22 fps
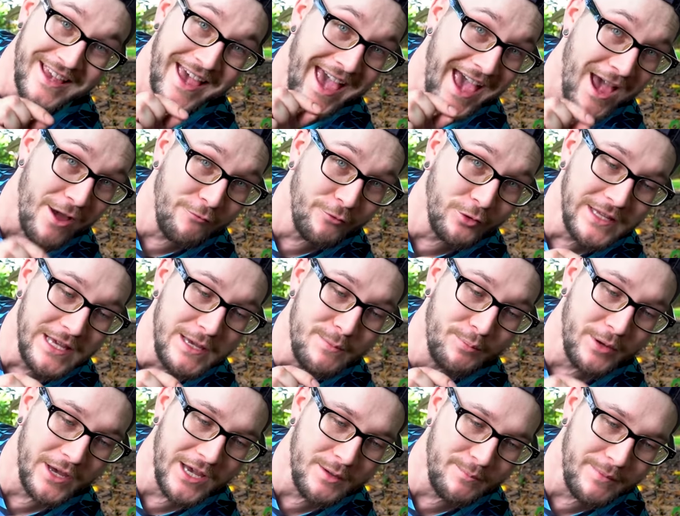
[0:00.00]
heavily
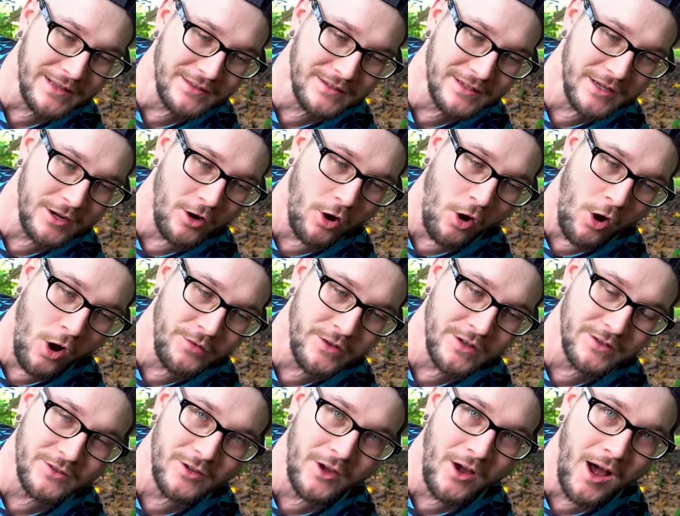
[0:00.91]
pigmented on
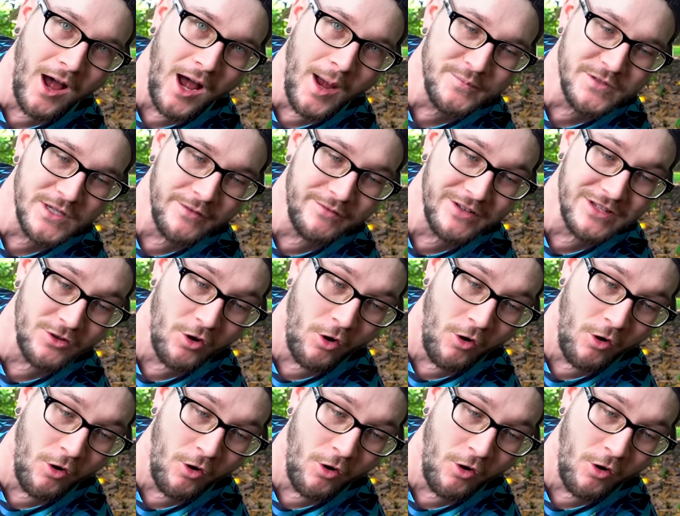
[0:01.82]
the tops of its